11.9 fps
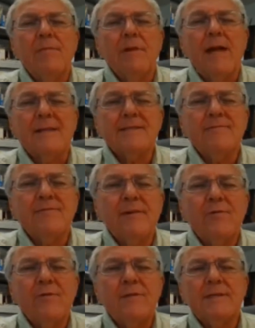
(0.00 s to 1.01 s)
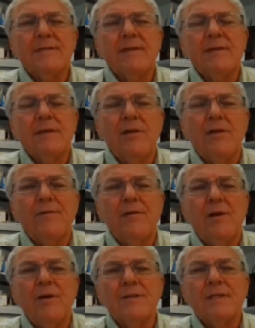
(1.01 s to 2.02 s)
Lots of differences in
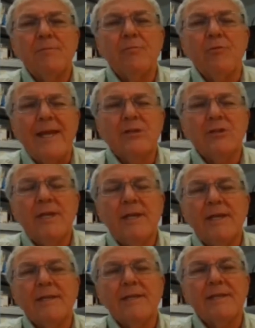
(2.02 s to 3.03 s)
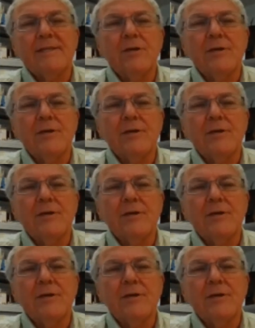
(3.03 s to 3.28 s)
cultivars in branching, and that's